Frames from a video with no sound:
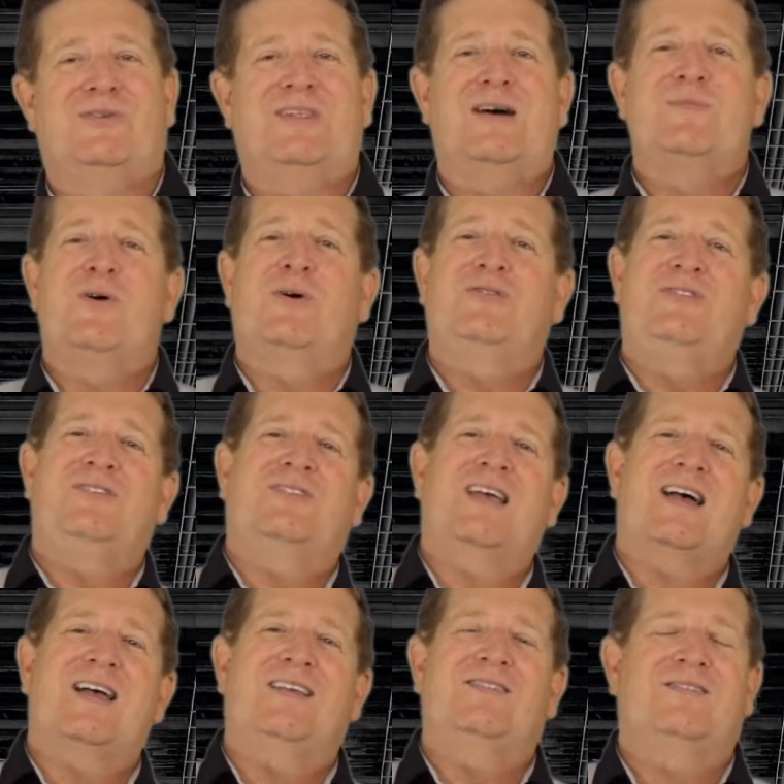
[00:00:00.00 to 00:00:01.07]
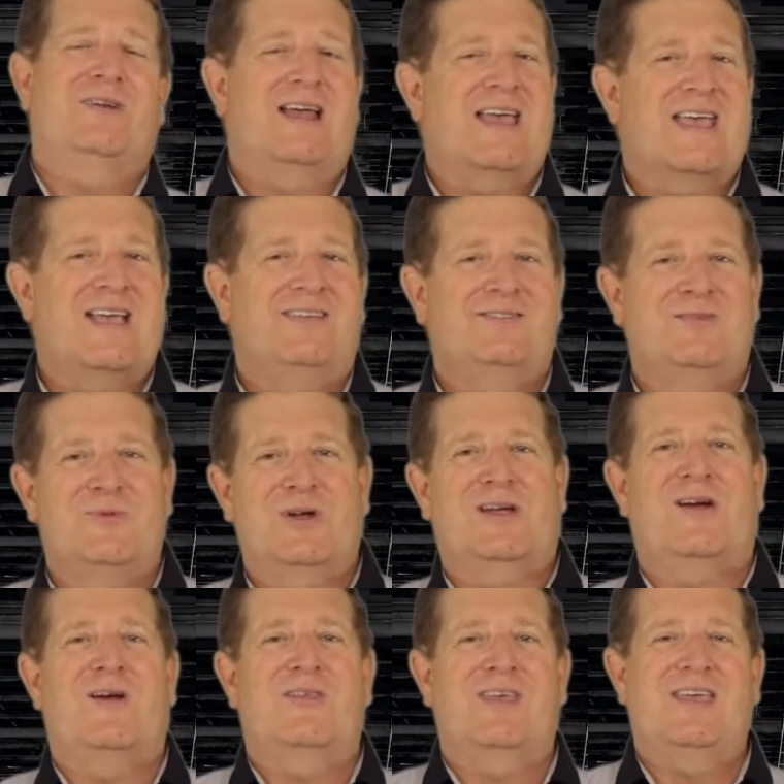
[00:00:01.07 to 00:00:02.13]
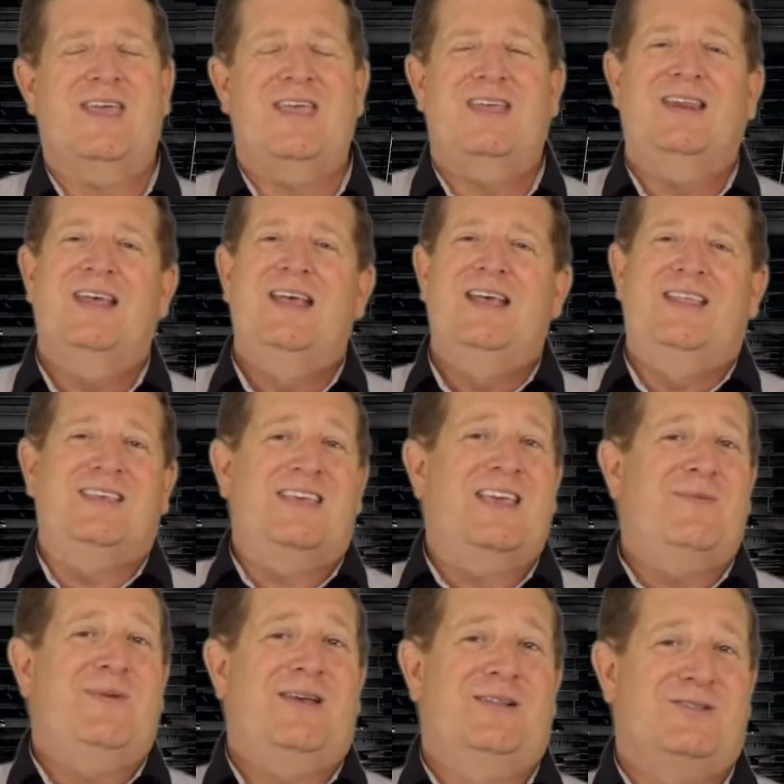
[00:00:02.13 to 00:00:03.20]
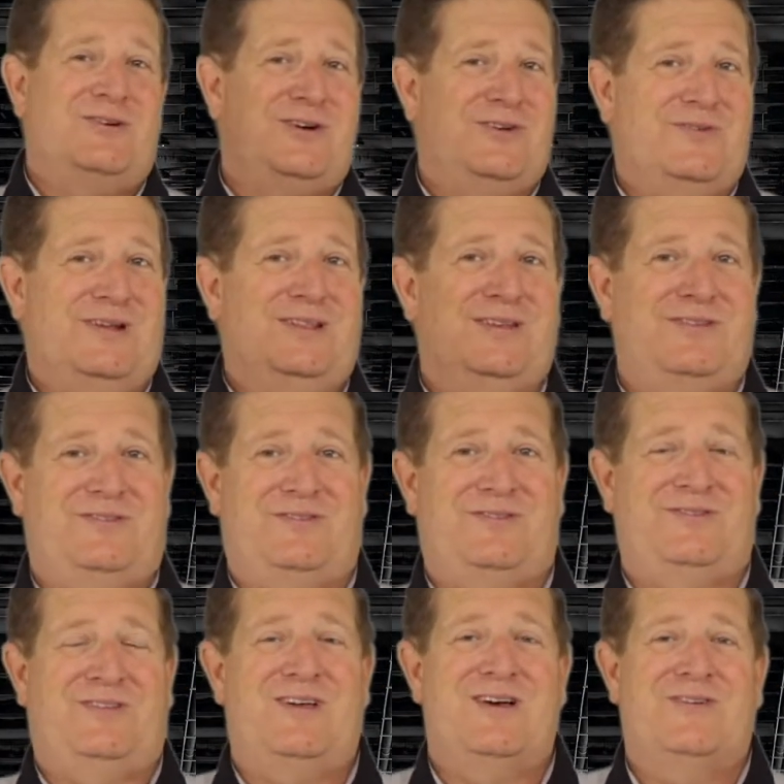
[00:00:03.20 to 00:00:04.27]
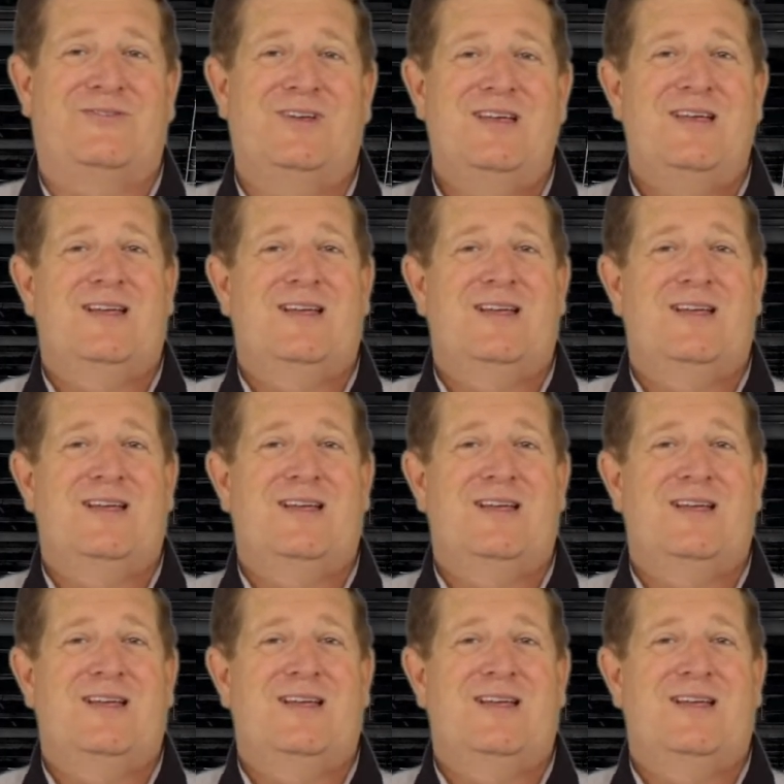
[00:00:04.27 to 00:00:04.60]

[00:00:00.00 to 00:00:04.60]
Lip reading: Now most of these guys, when I asked them what car they hate, they gave me a laundry list of stuff.